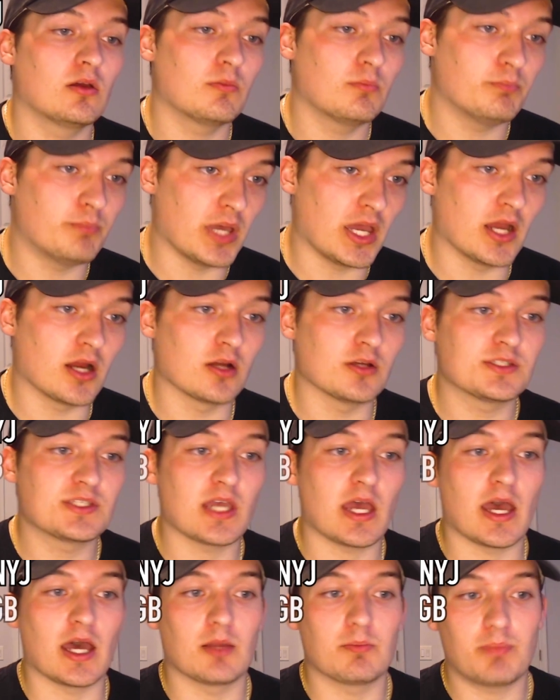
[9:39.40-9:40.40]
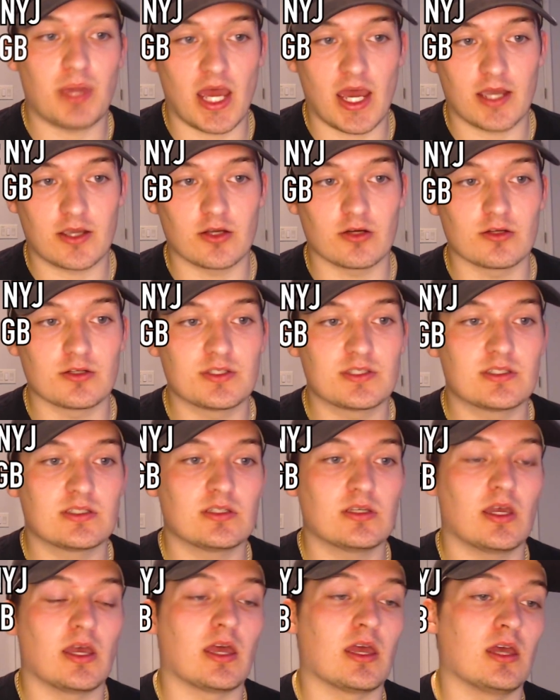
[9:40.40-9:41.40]
Bears at Packers,
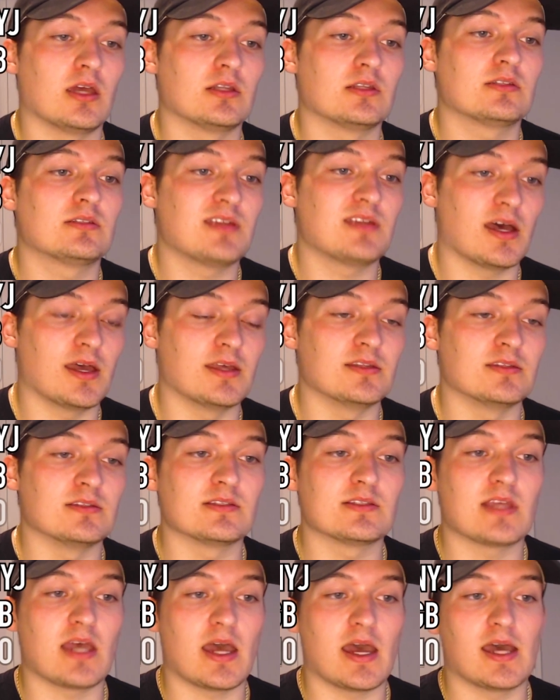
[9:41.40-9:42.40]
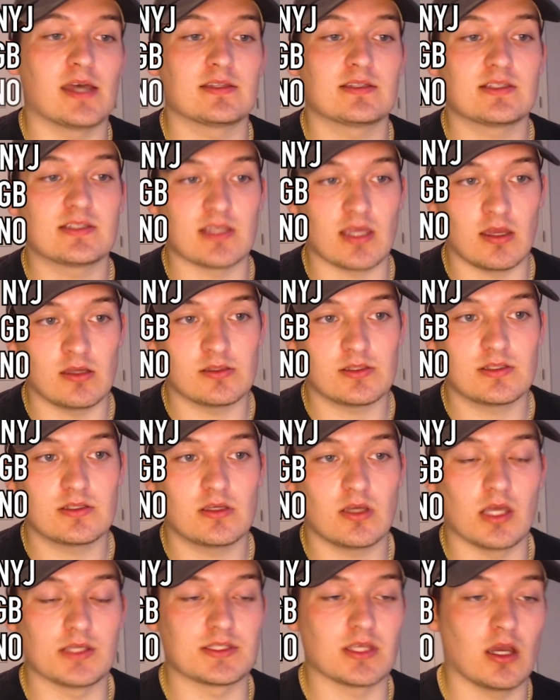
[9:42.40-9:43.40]
and Titans at Saints
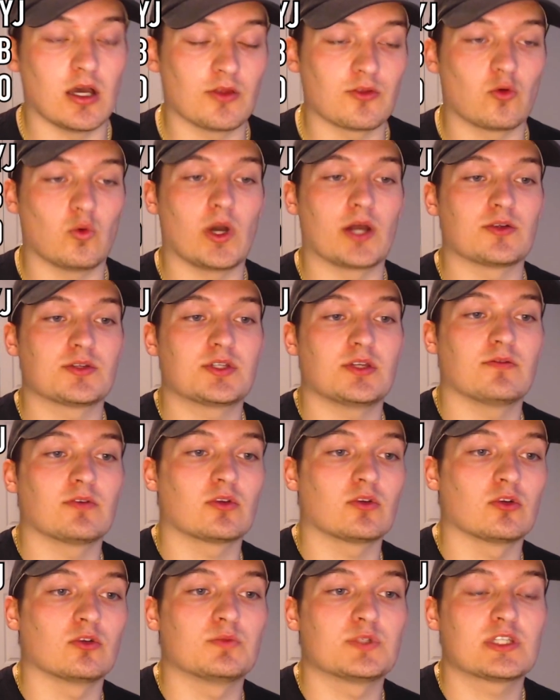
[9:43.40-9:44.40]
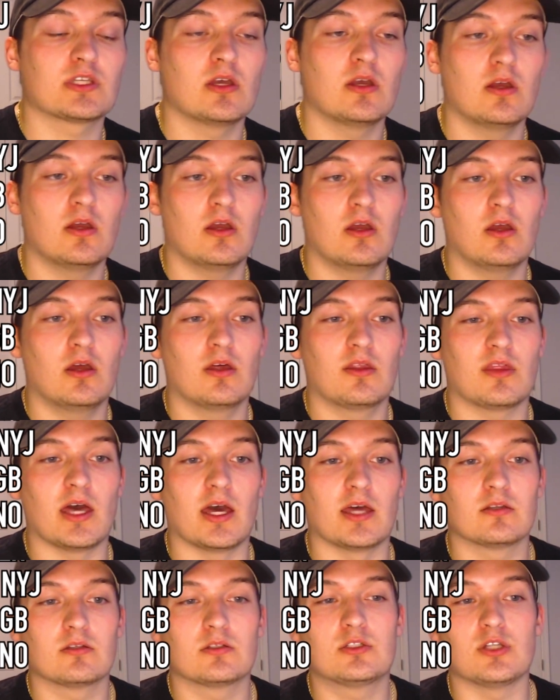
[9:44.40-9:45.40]
as the other wide receiver groups
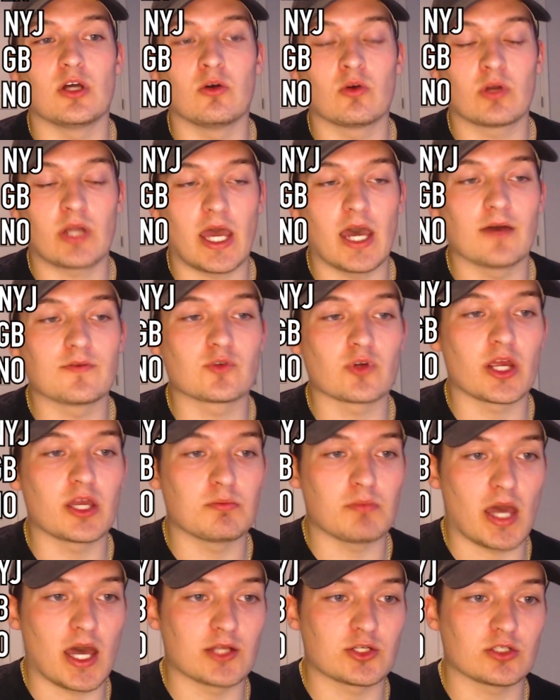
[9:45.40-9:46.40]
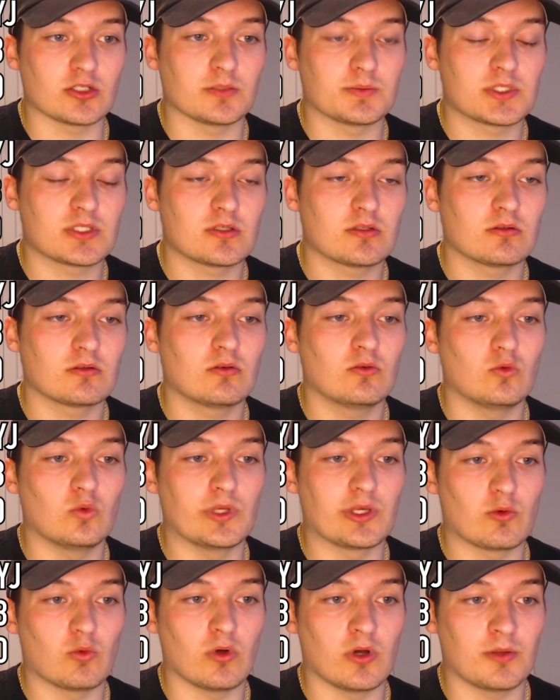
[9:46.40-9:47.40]
that don't have great matchups
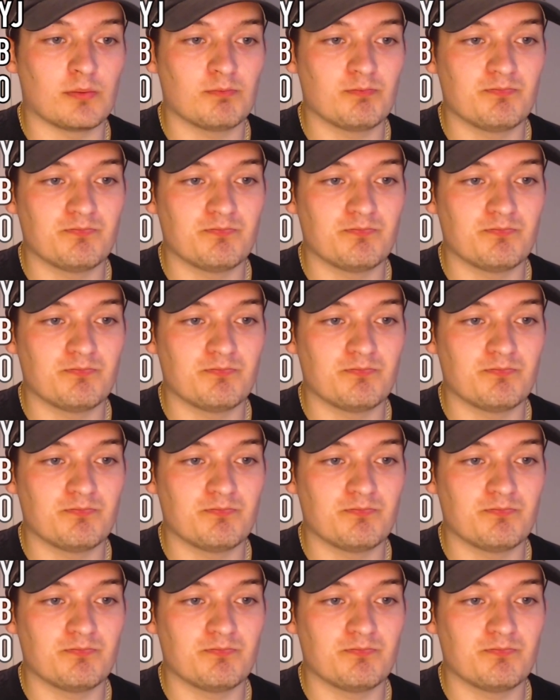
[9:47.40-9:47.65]
week one.